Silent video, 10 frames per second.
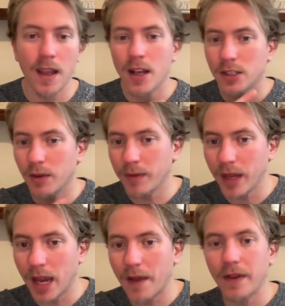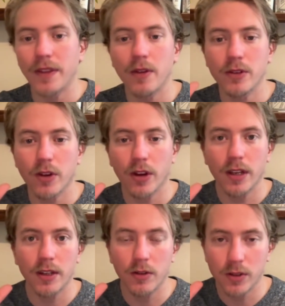So there you have it.
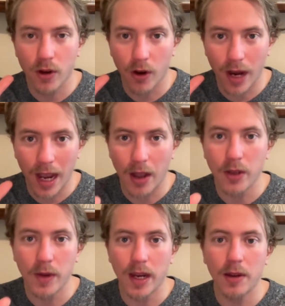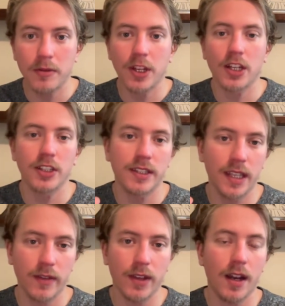Those are how you handle objections
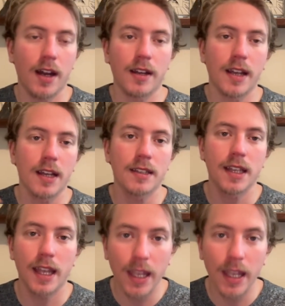given the context.